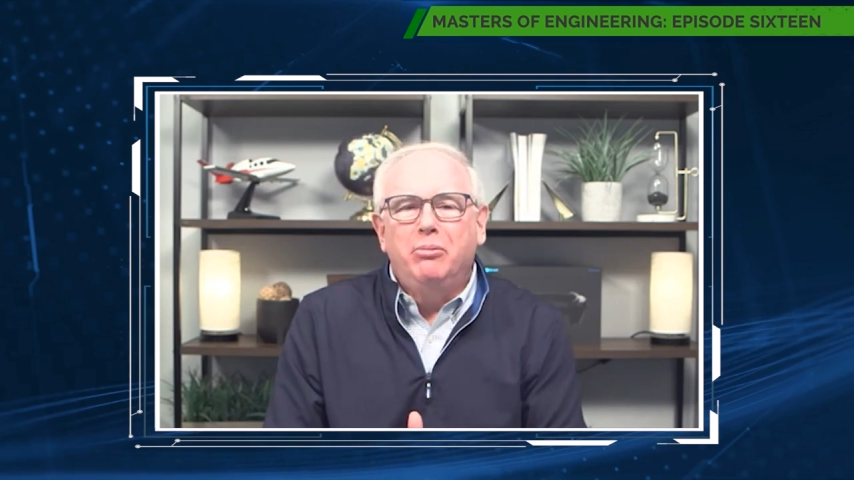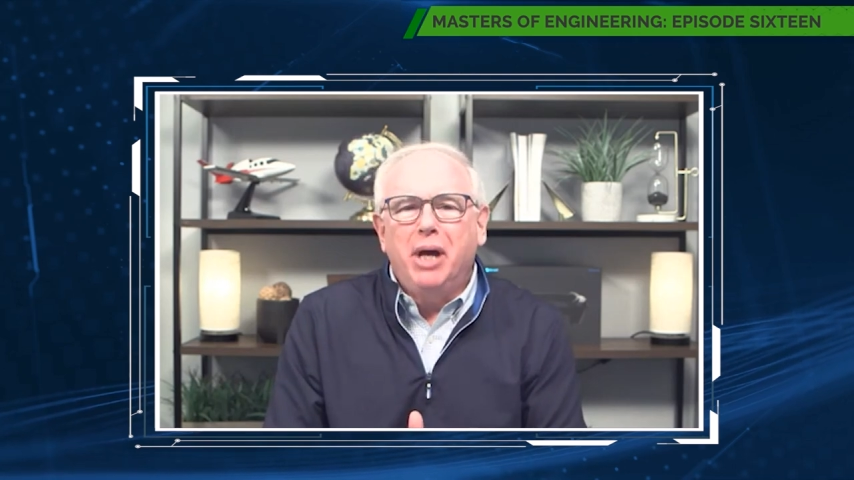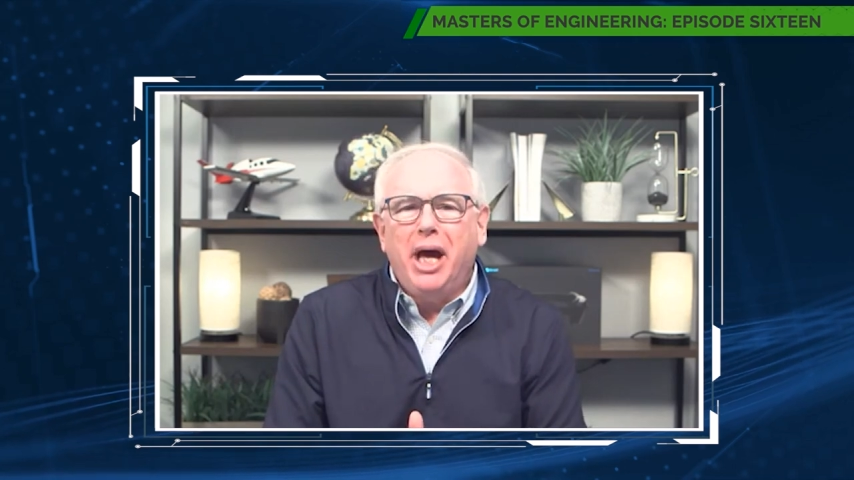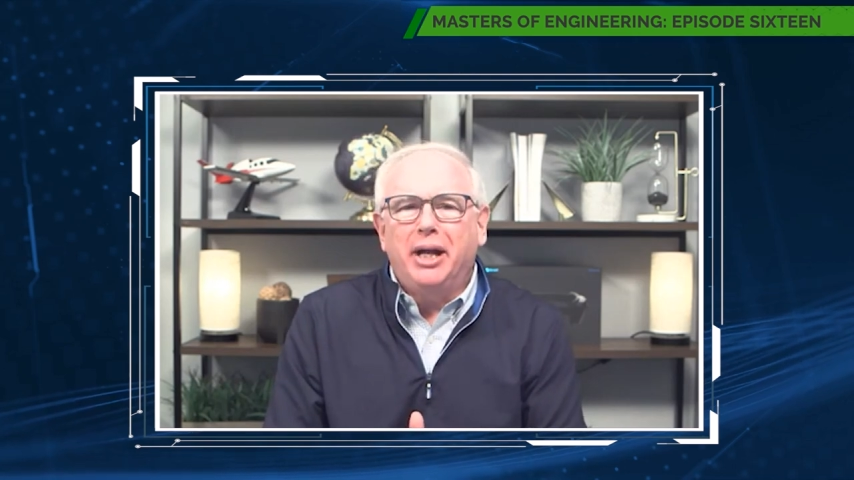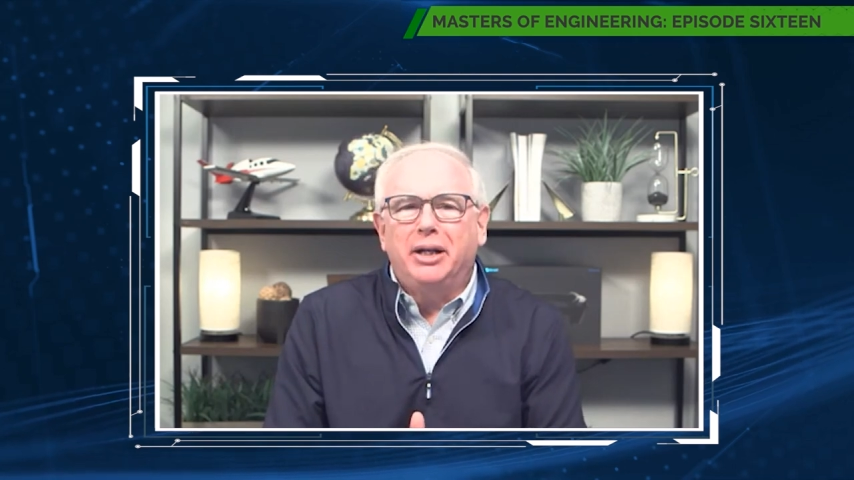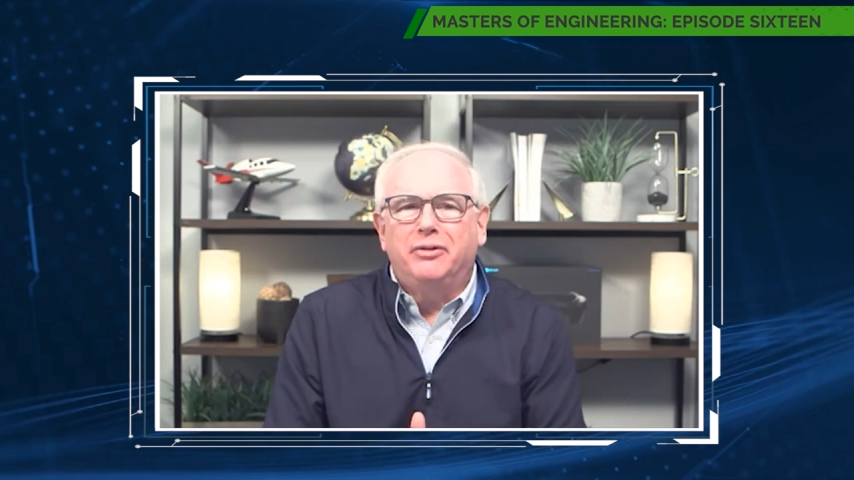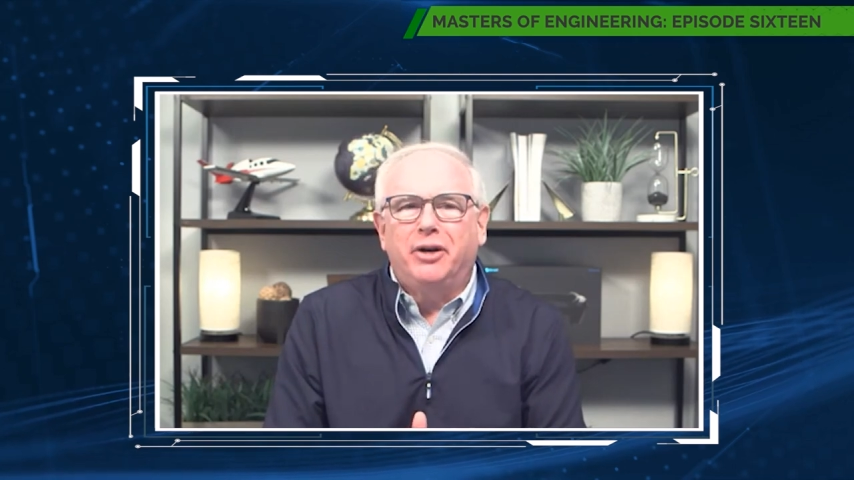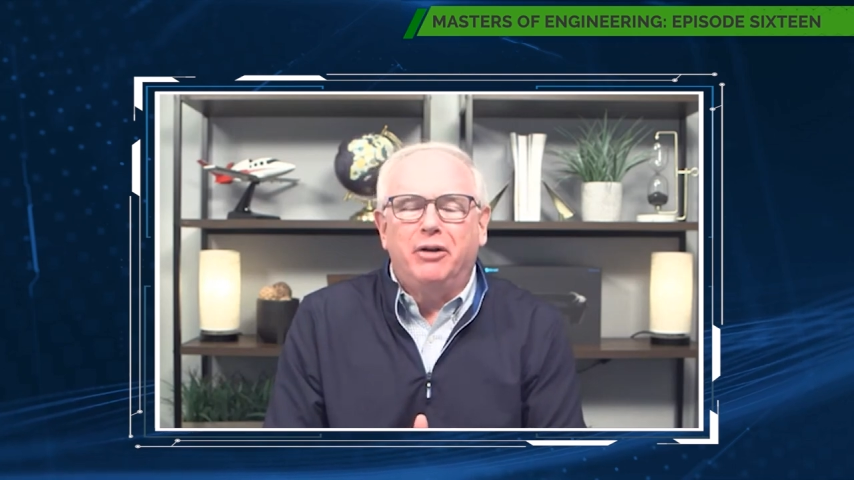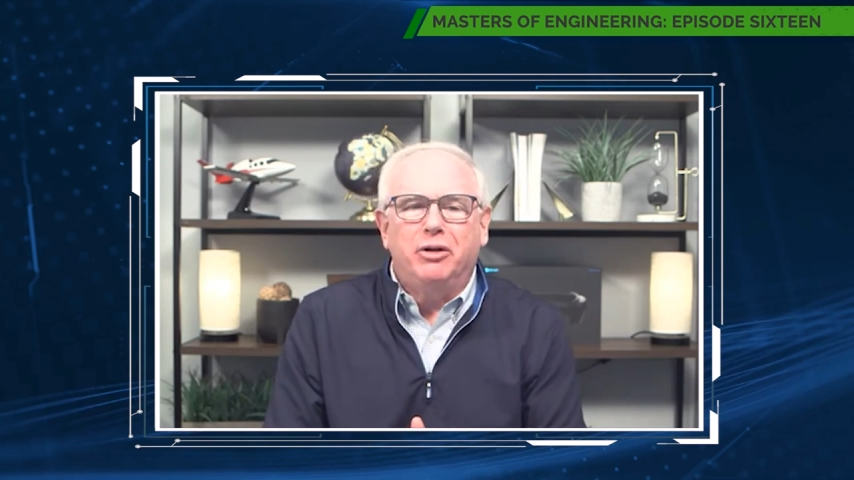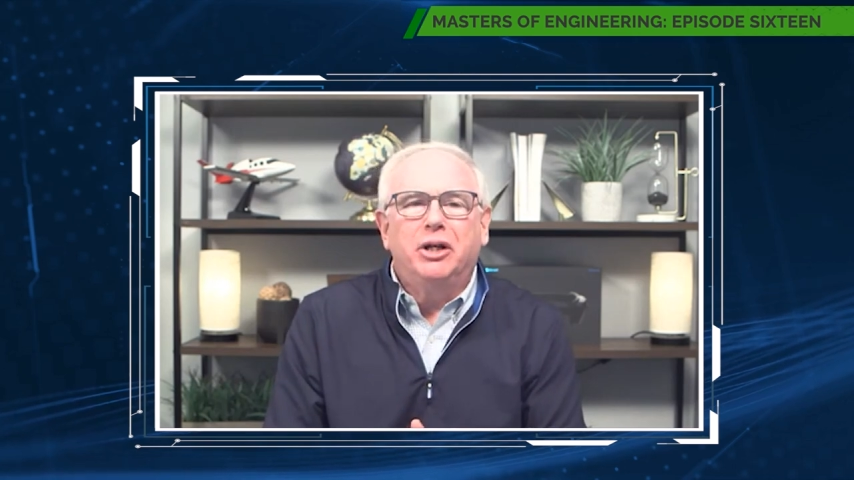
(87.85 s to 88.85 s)
met,
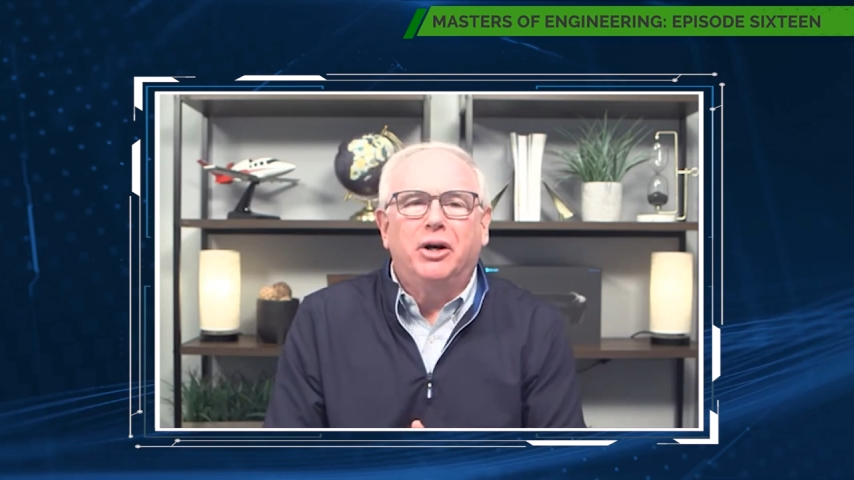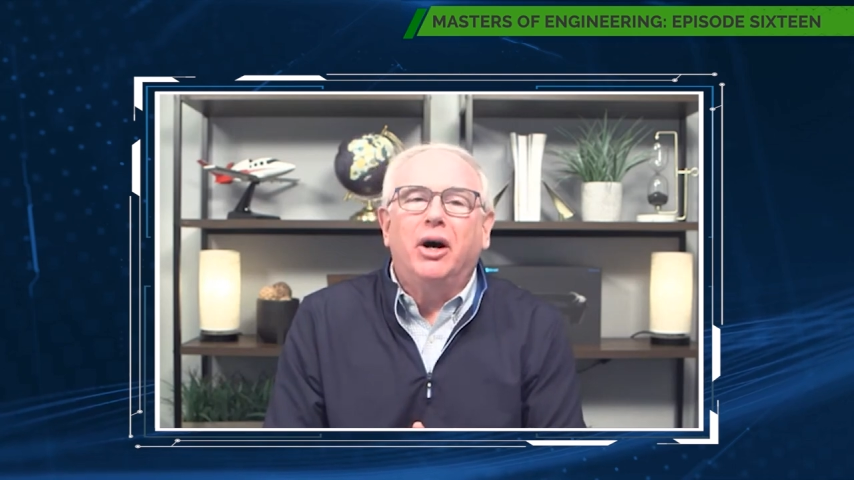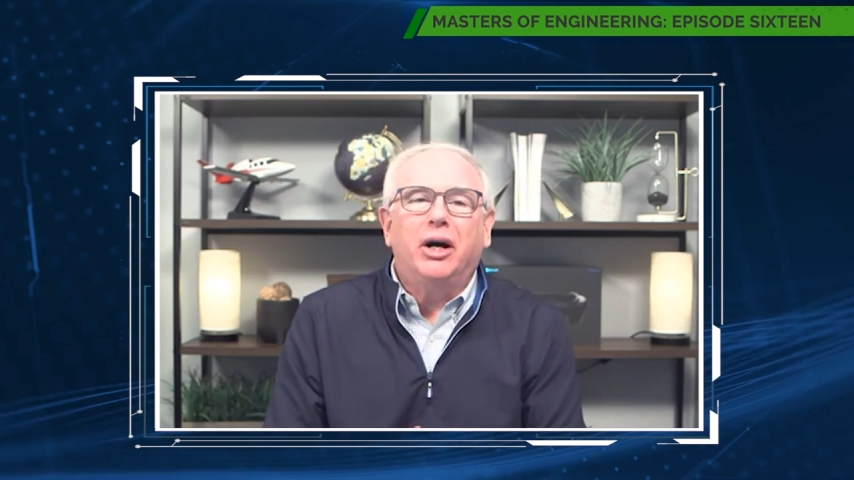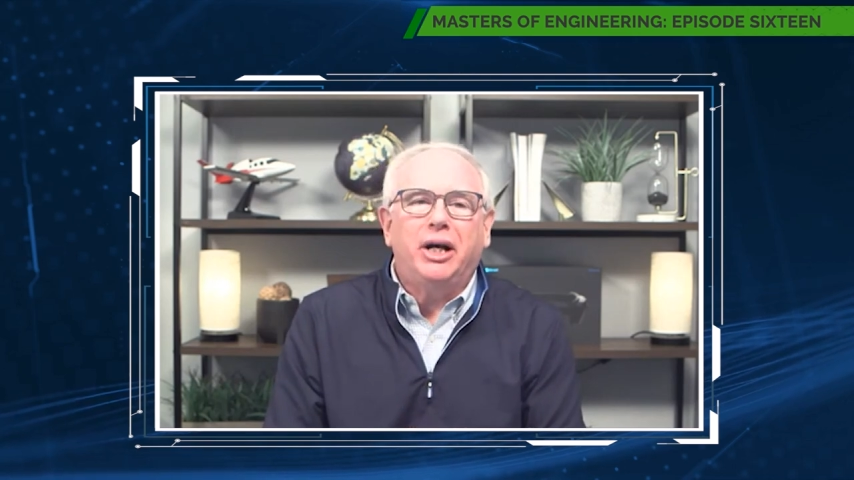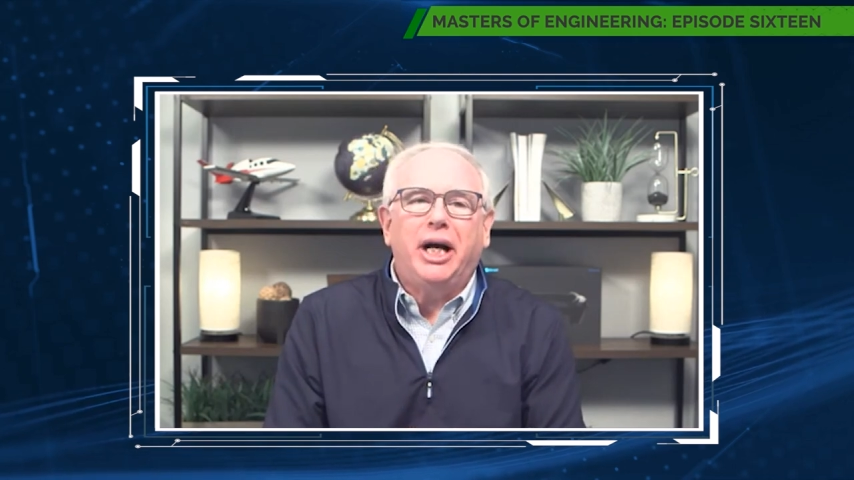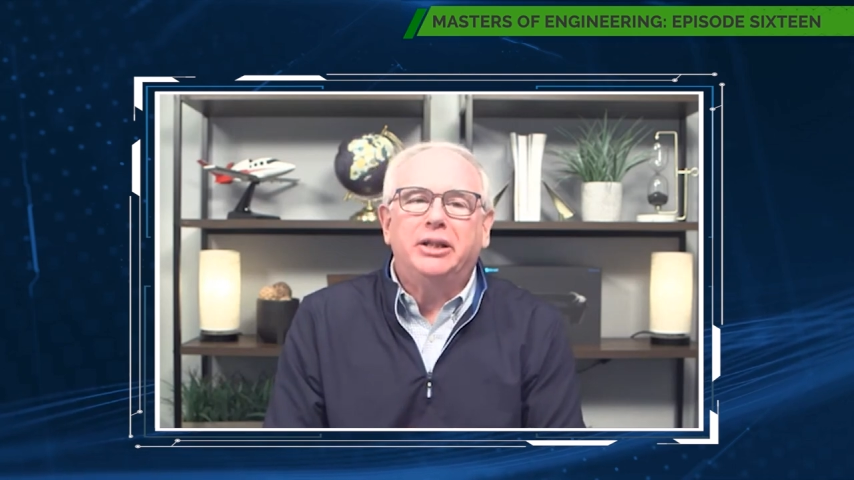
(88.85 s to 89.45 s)
if I recall,